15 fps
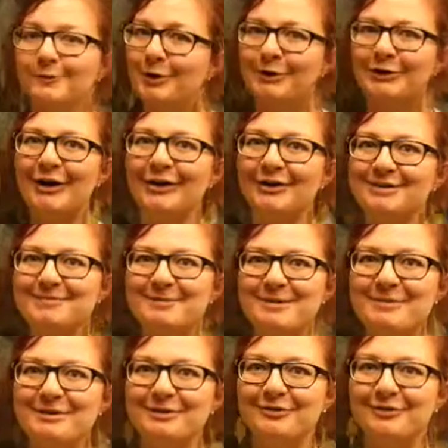who knows,
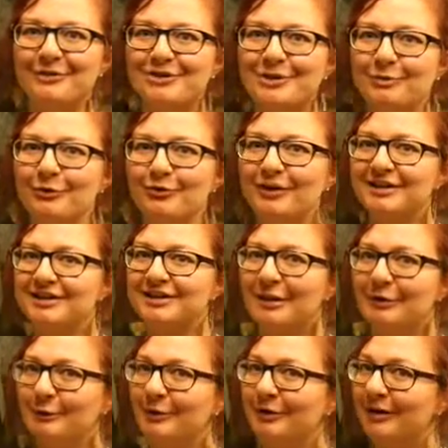maybe in the future we'll find
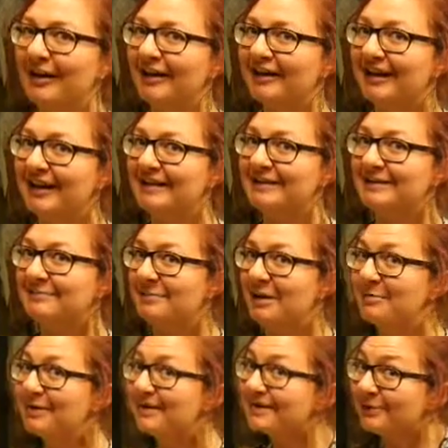another one like ours, and
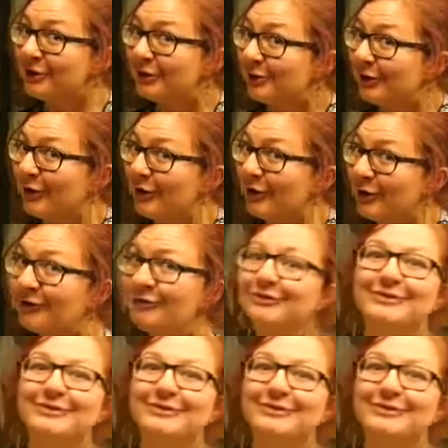maybe it's not a knockoff.